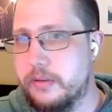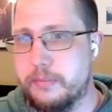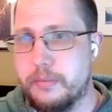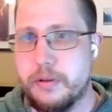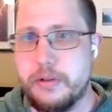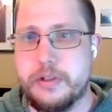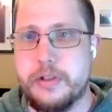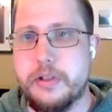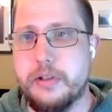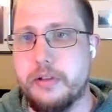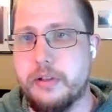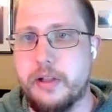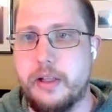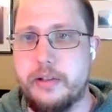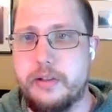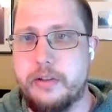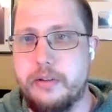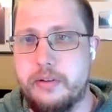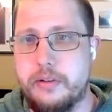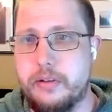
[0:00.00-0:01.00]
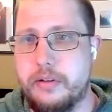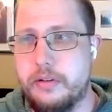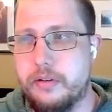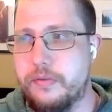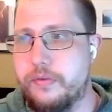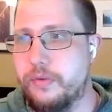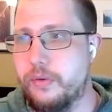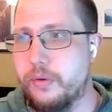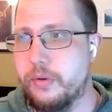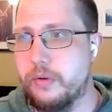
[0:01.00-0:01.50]
purchase licenses
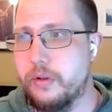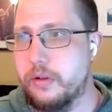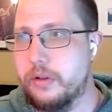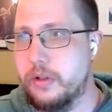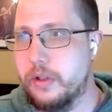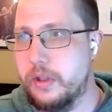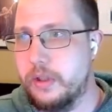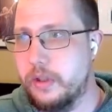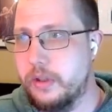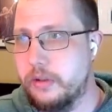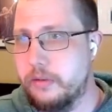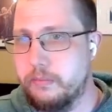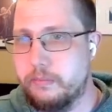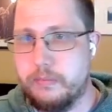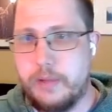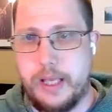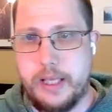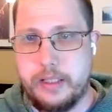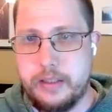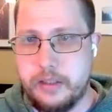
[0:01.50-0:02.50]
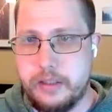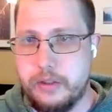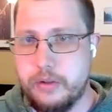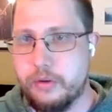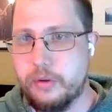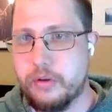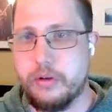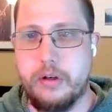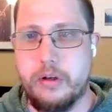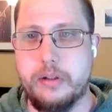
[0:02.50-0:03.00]
for any
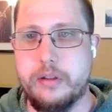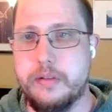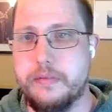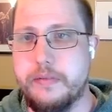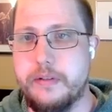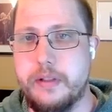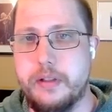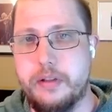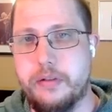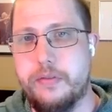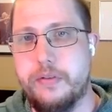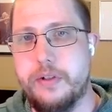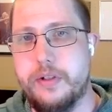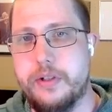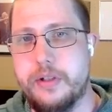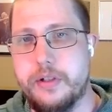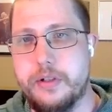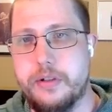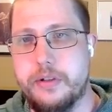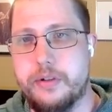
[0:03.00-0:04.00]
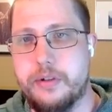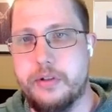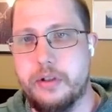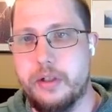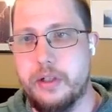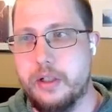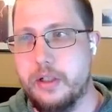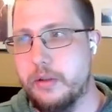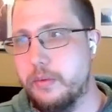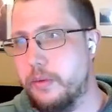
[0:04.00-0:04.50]
or all of these features.
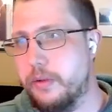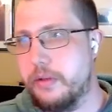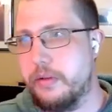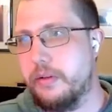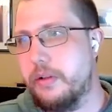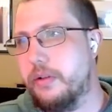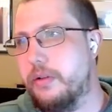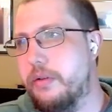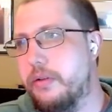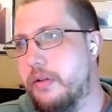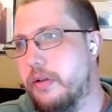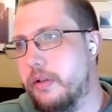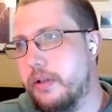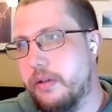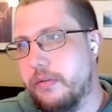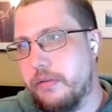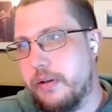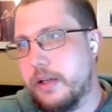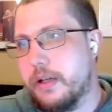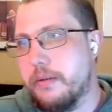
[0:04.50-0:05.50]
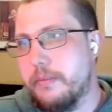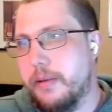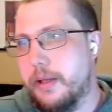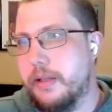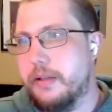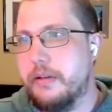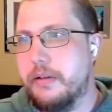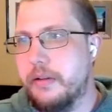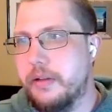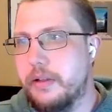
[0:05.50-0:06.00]
We don't necessarily
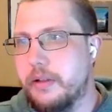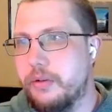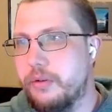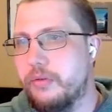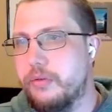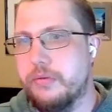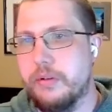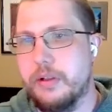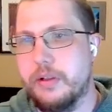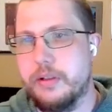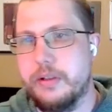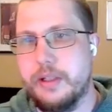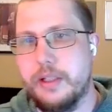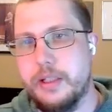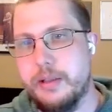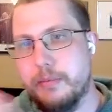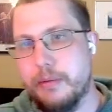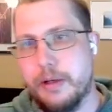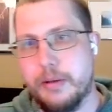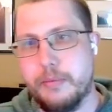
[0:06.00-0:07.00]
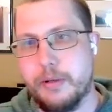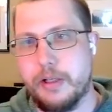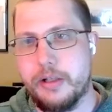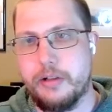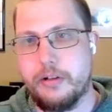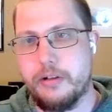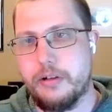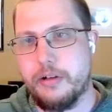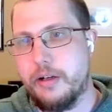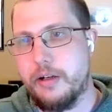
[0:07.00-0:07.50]
recommend that you run email
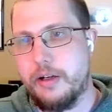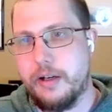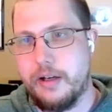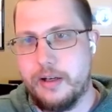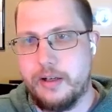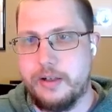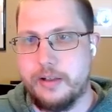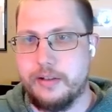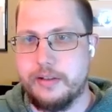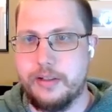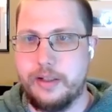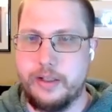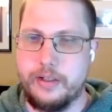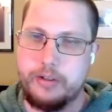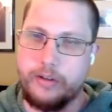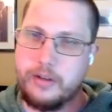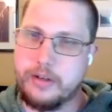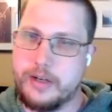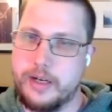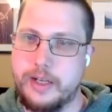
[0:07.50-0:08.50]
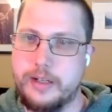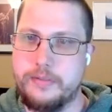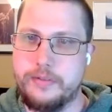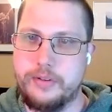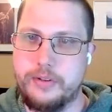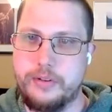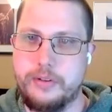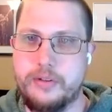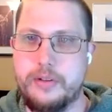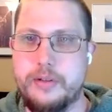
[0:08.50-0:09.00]
monitoring on an archive
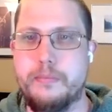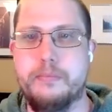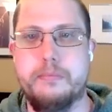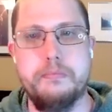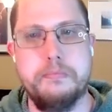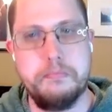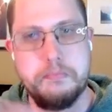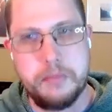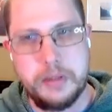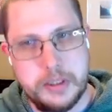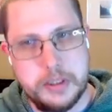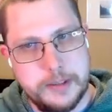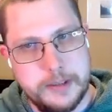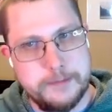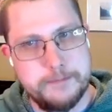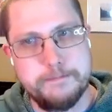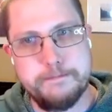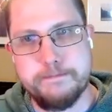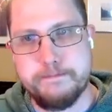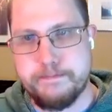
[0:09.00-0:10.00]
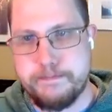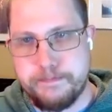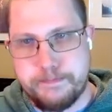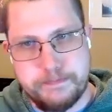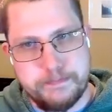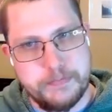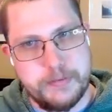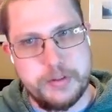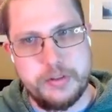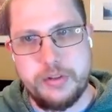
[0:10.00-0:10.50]
system
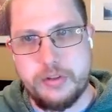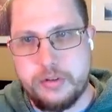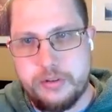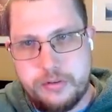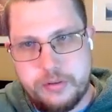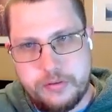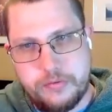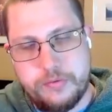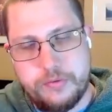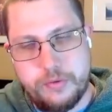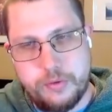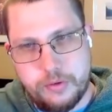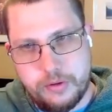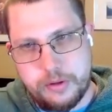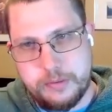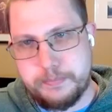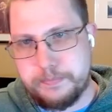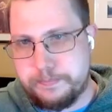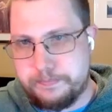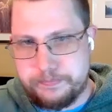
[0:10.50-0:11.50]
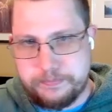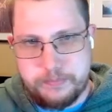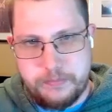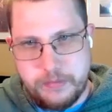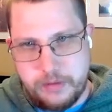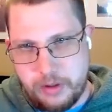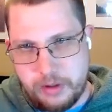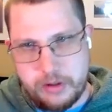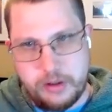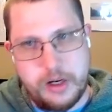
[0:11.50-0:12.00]
just for
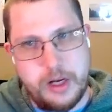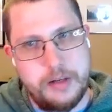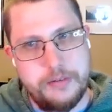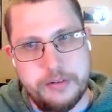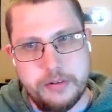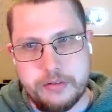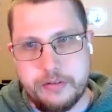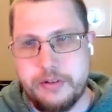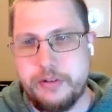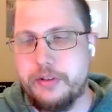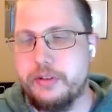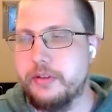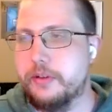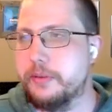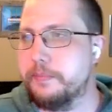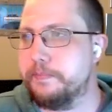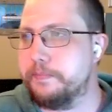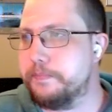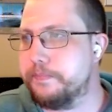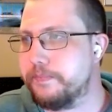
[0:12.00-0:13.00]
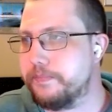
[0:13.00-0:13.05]
archival reasons.